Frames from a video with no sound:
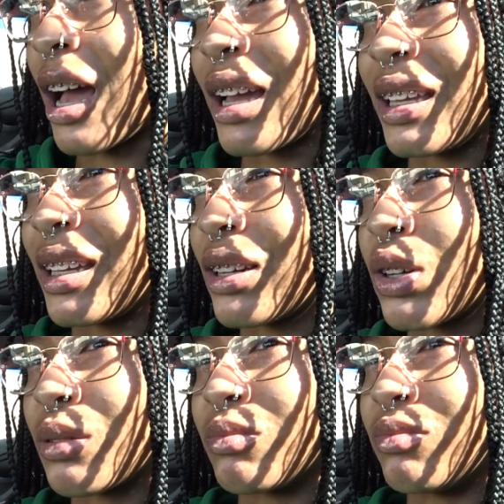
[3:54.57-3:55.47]
I end
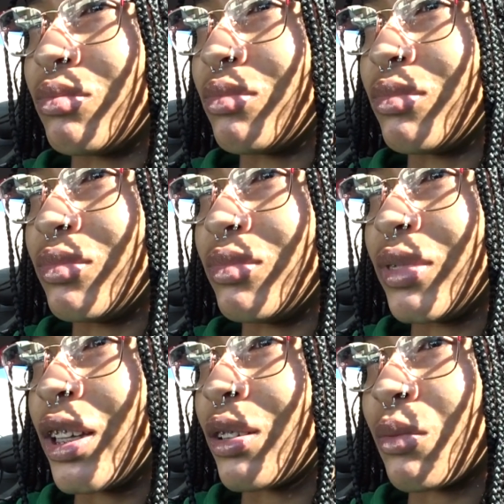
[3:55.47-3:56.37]
up
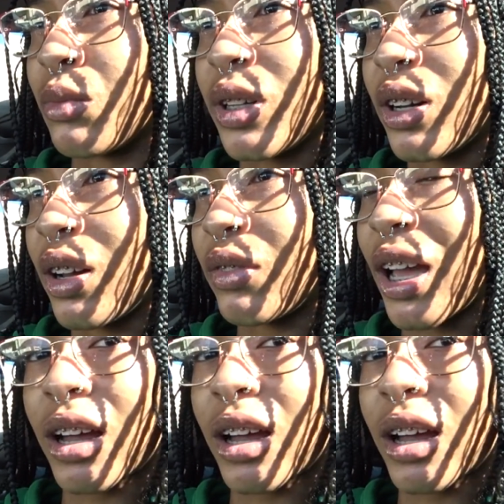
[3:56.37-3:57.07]
getting rid of it?